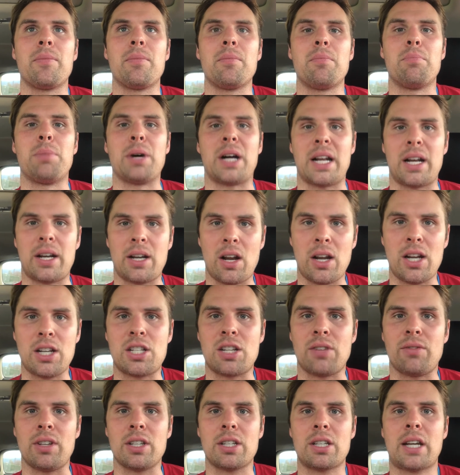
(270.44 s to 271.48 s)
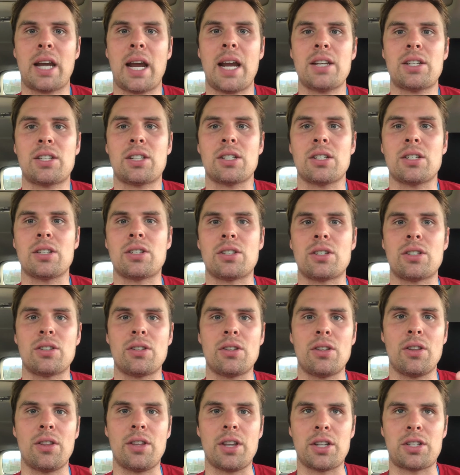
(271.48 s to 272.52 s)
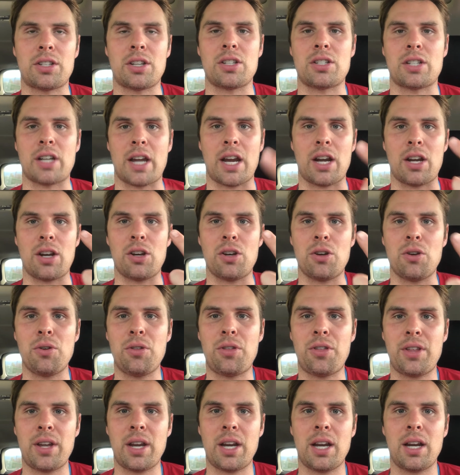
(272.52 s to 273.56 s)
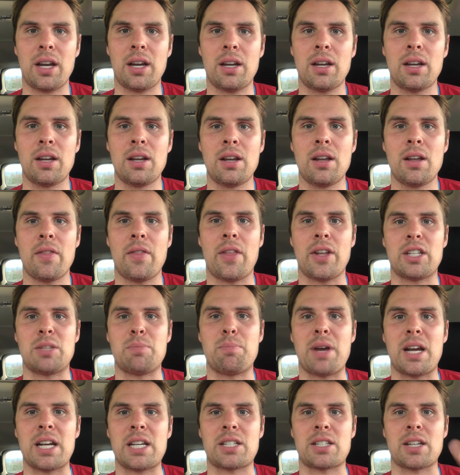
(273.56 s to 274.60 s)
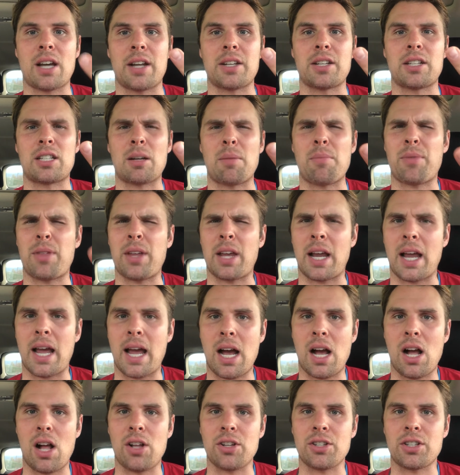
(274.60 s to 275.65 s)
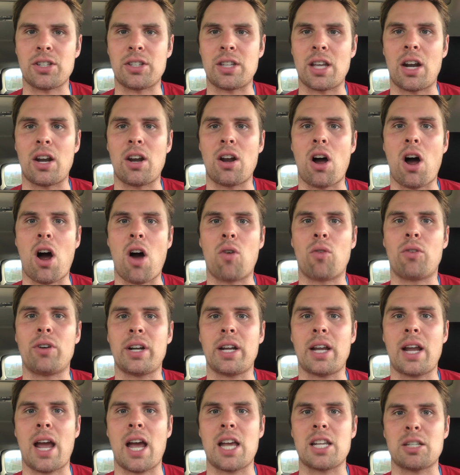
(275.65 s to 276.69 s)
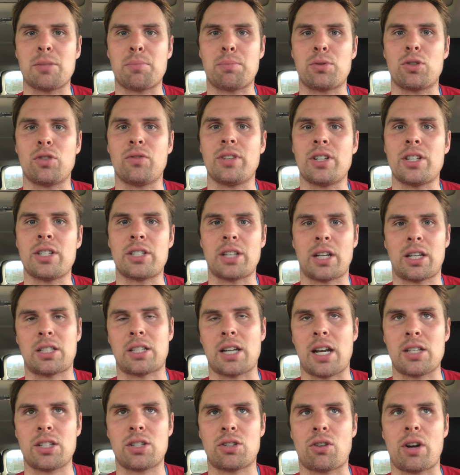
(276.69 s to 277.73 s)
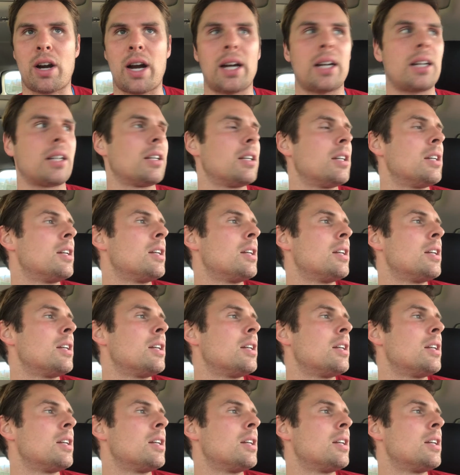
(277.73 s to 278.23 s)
But in each of these cases, this is a new thing that's based on something else that already has a proven success track.